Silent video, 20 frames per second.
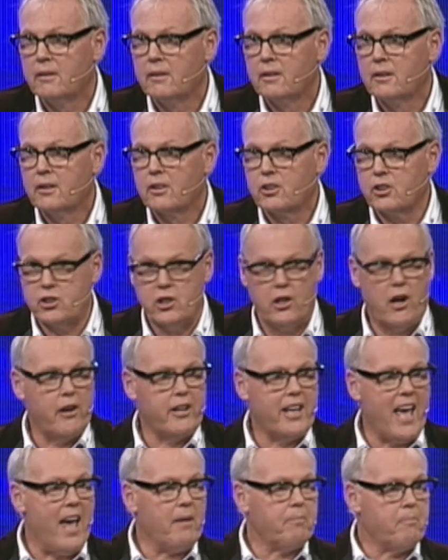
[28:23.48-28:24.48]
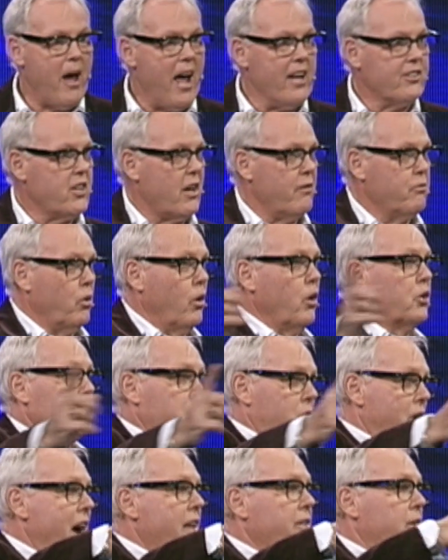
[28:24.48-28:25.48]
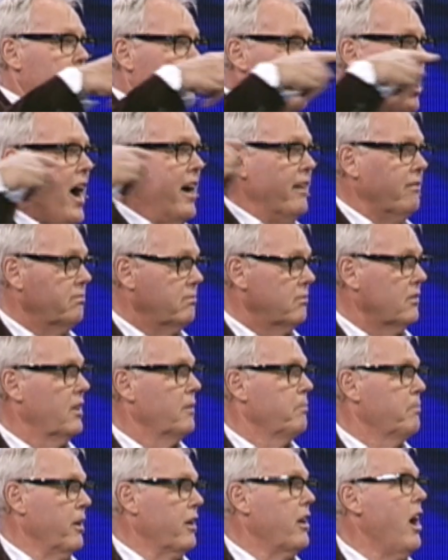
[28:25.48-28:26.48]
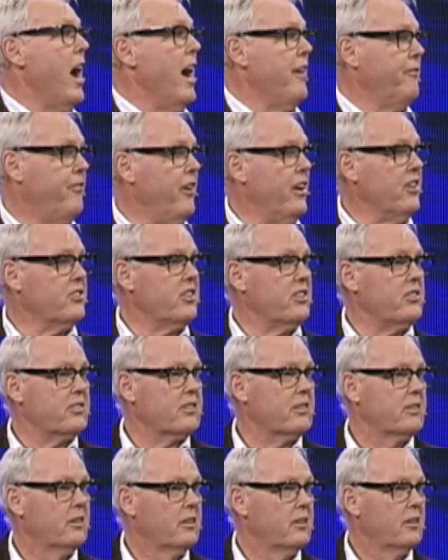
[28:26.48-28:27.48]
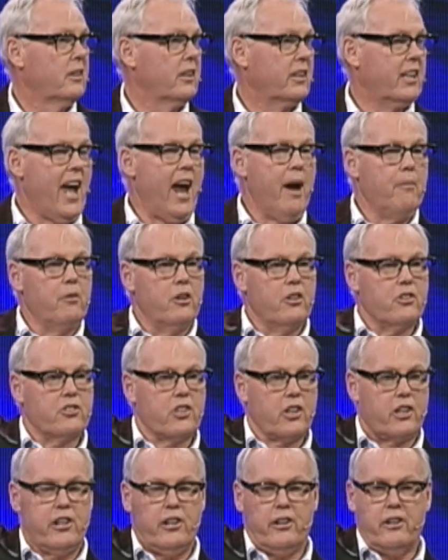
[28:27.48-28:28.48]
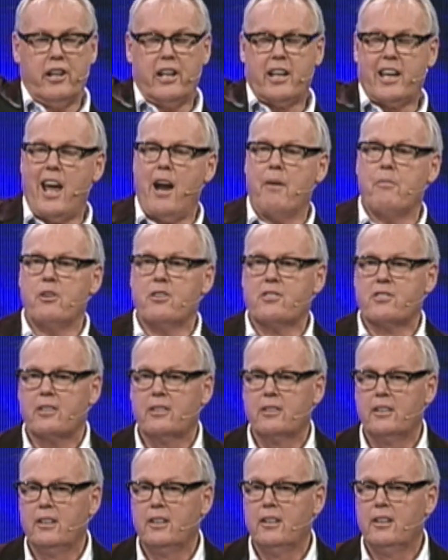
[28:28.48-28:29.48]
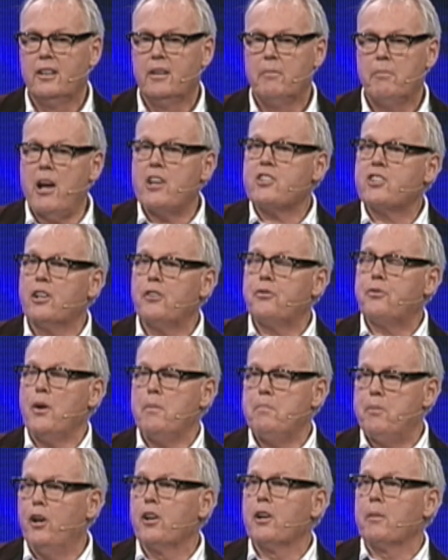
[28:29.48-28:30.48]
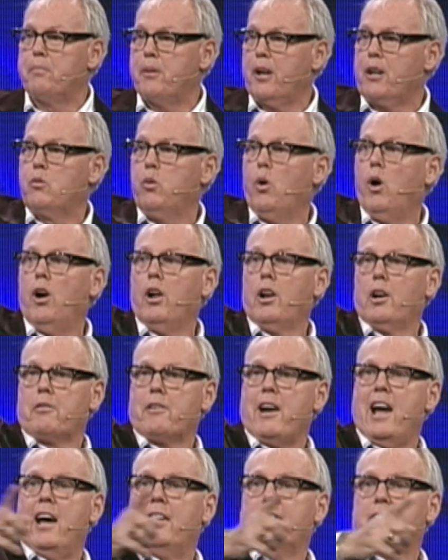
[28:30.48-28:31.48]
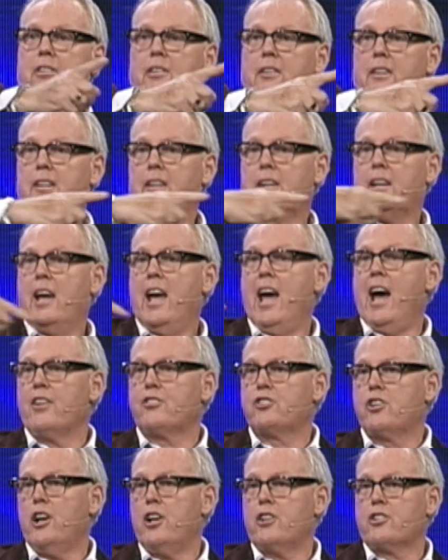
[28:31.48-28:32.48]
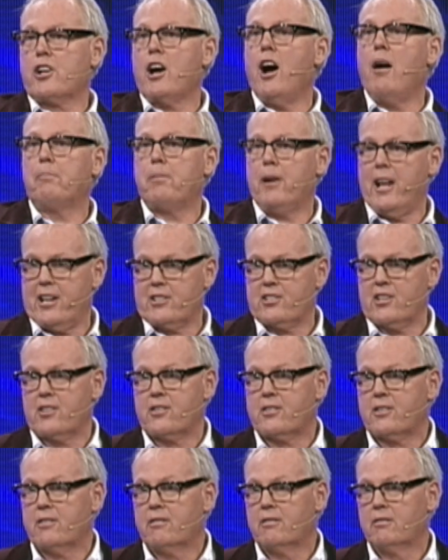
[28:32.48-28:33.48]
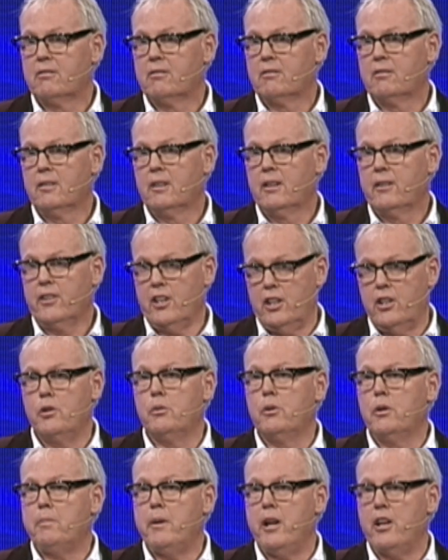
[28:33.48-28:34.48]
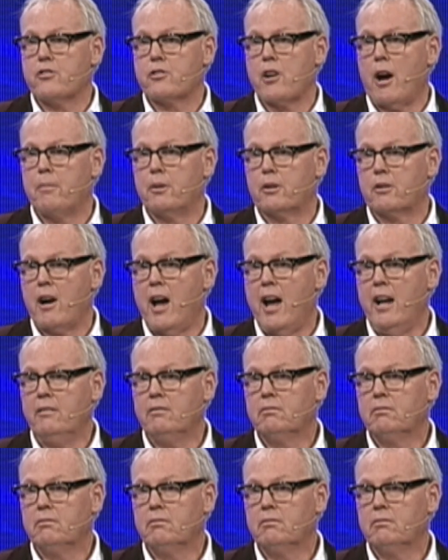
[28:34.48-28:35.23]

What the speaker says: Because, you know, gang pads have walls around them, right? Big high fences, cameras, security cameras. Imagine if we built a big wall around our church complexes, then you would be in trouble, right?